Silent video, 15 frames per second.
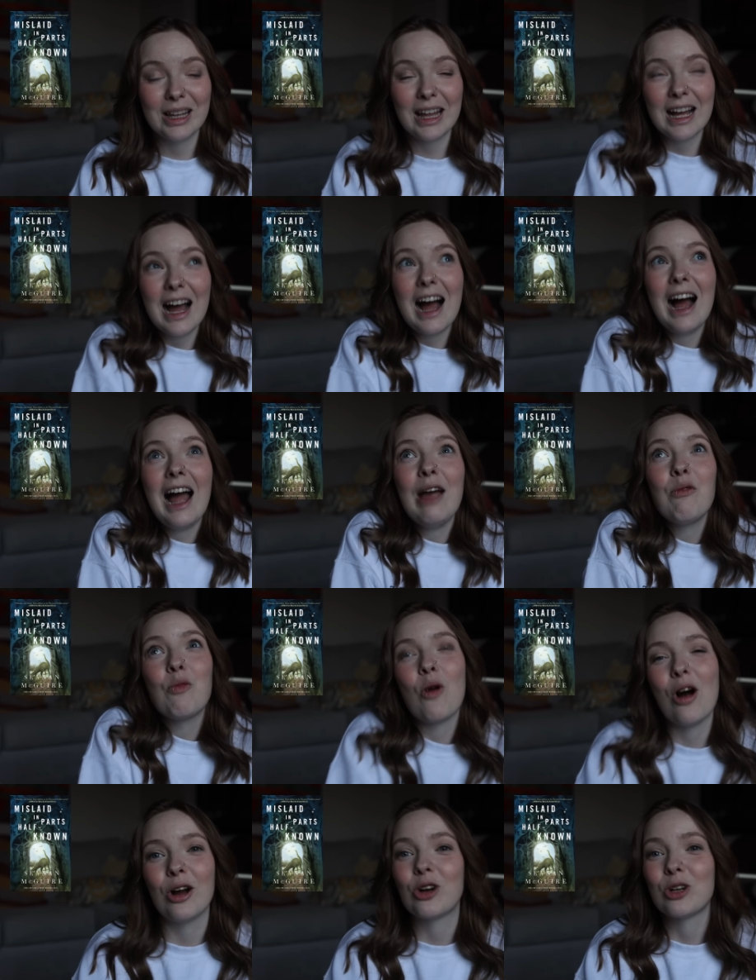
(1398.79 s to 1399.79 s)
Like I
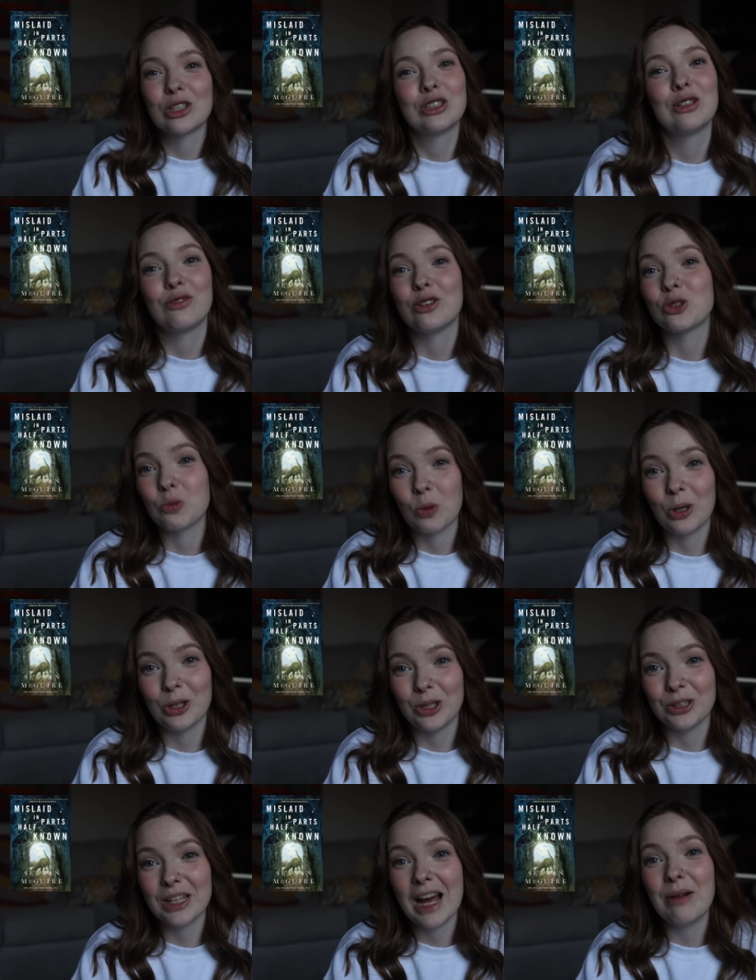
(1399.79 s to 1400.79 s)
want Christopher's
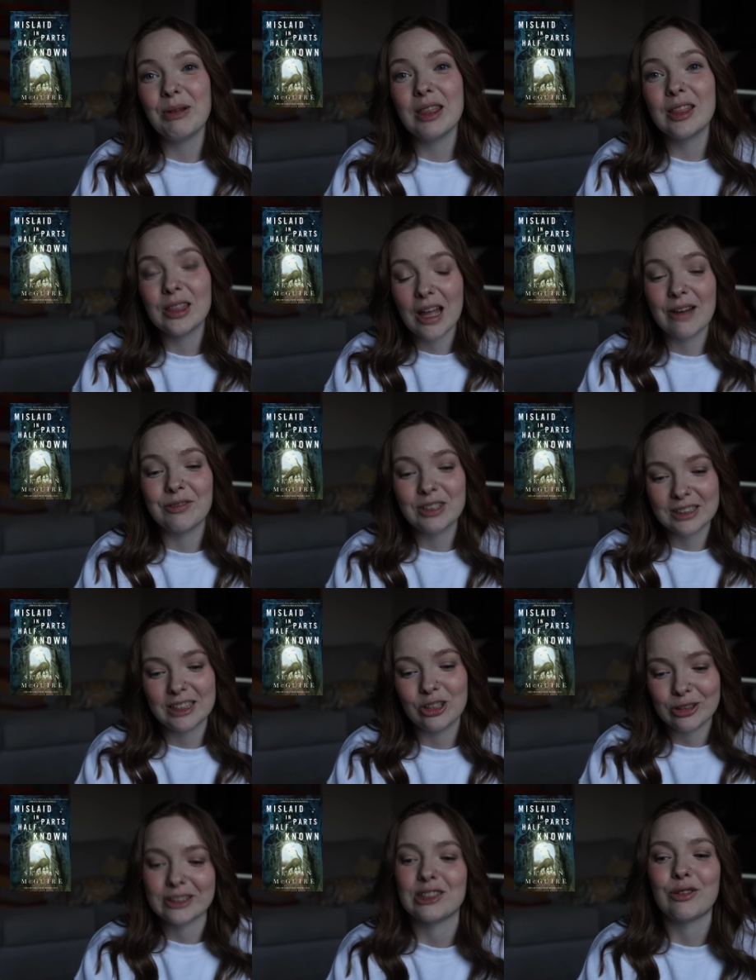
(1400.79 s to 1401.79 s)
world. I would love to see
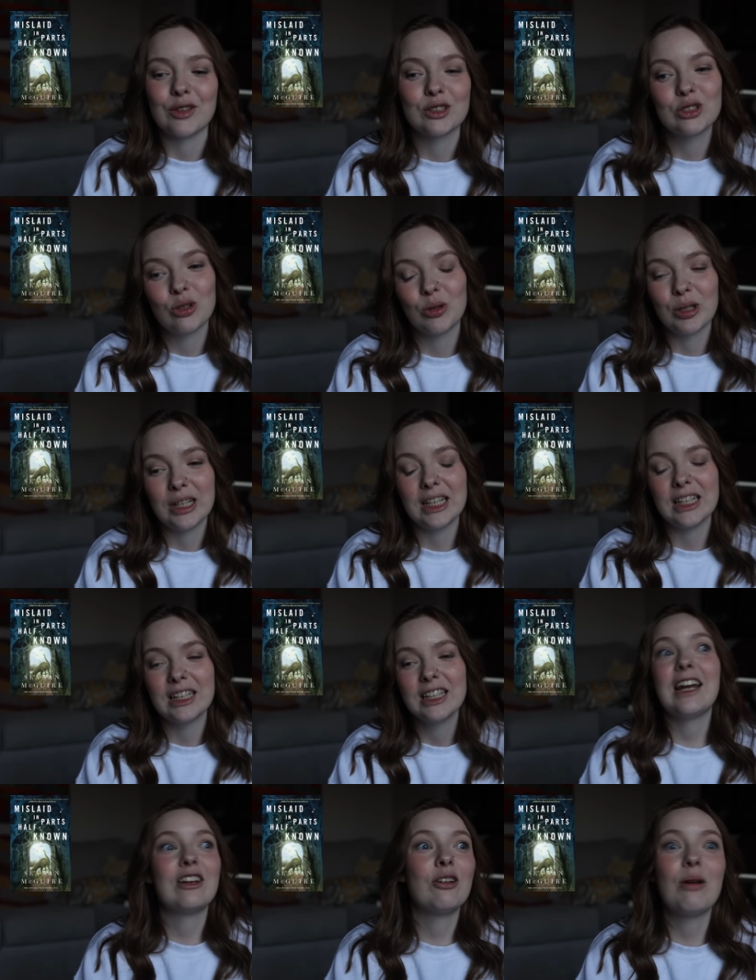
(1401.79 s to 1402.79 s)
Christopher's story.
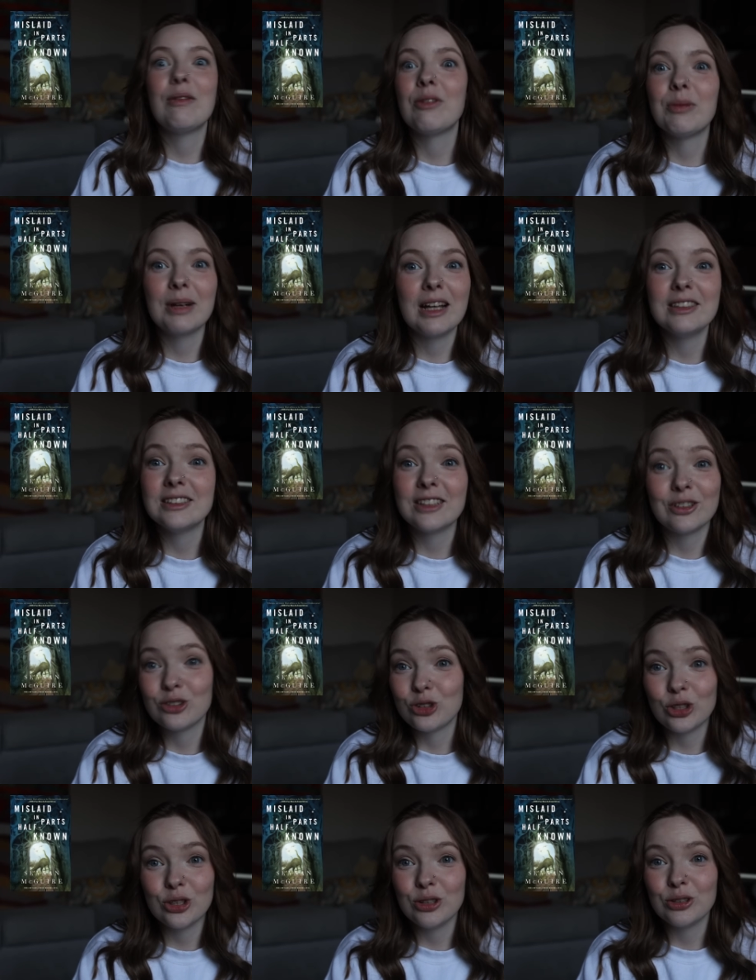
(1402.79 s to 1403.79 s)
And I know everyone else does
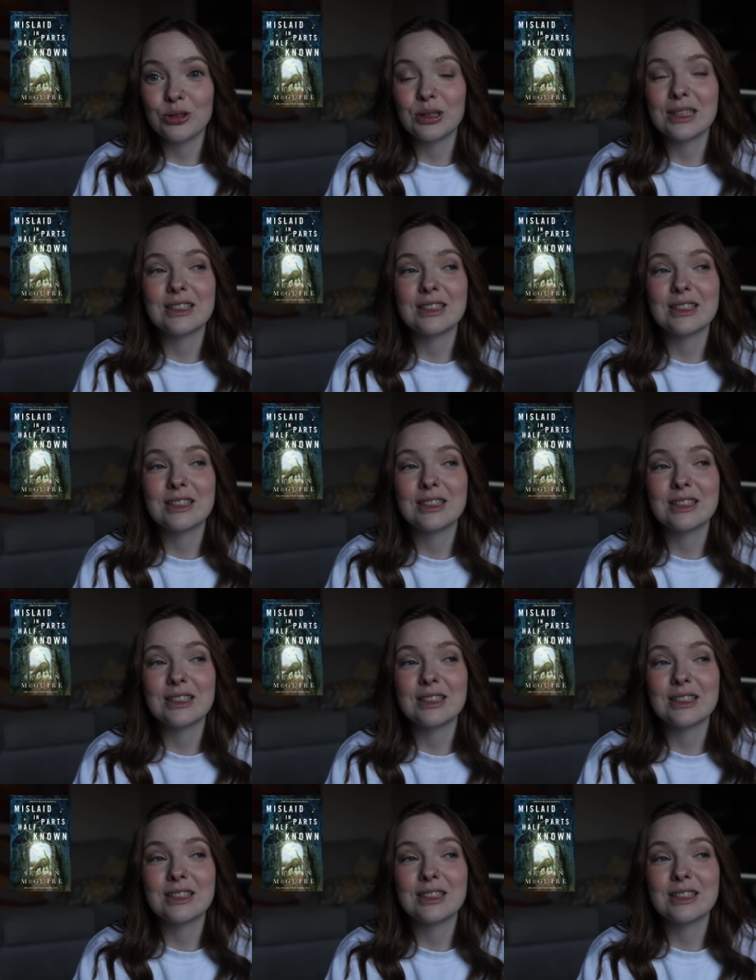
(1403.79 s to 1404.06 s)
too.